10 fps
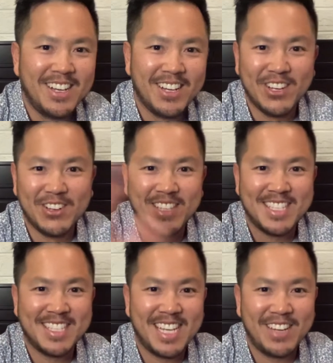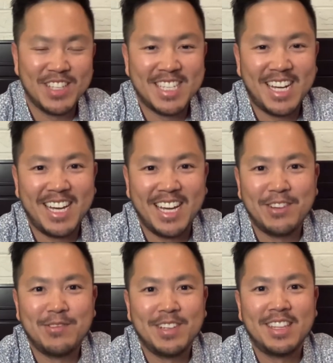Hello, this is David Xie
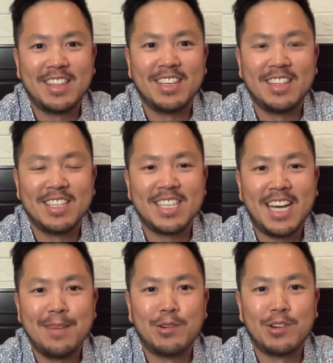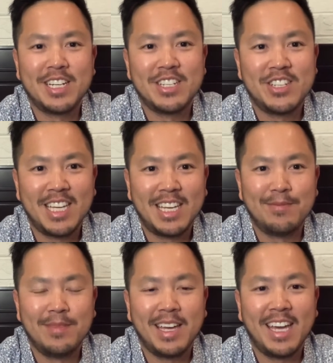with the Xie Mortgage Team,
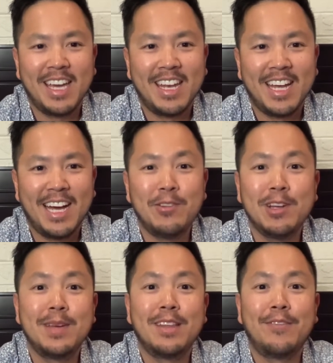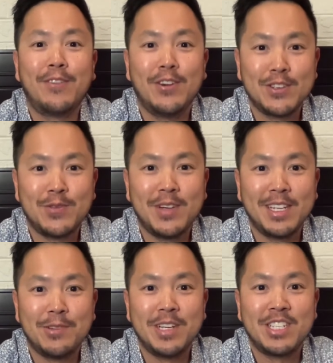and I want to be the first one to
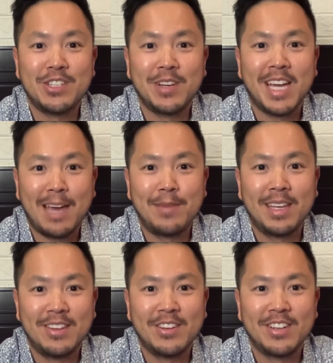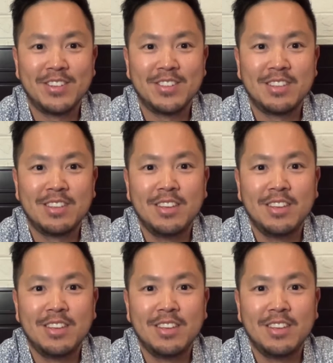wish you a Happy New Year's.